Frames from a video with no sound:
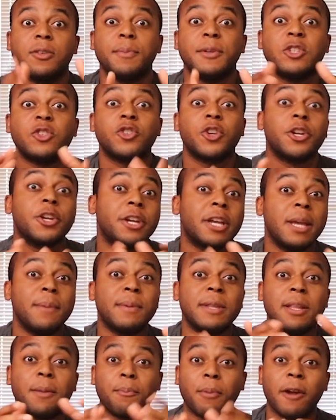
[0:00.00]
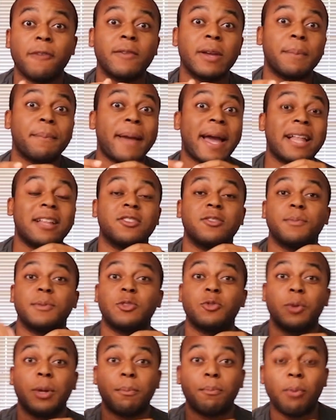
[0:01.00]
To be sure you're keeping the perfect balance
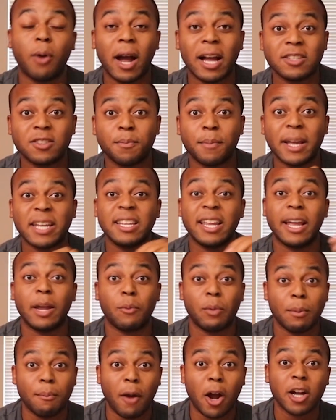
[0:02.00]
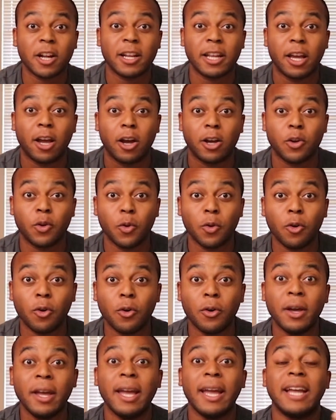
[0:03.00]
between prospecting and remarketing on
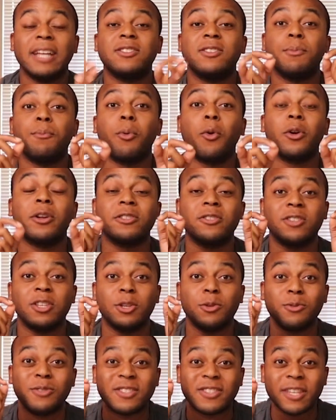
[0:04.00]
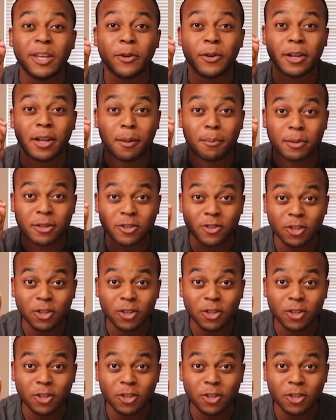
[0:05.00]
Google, it's important to use secret number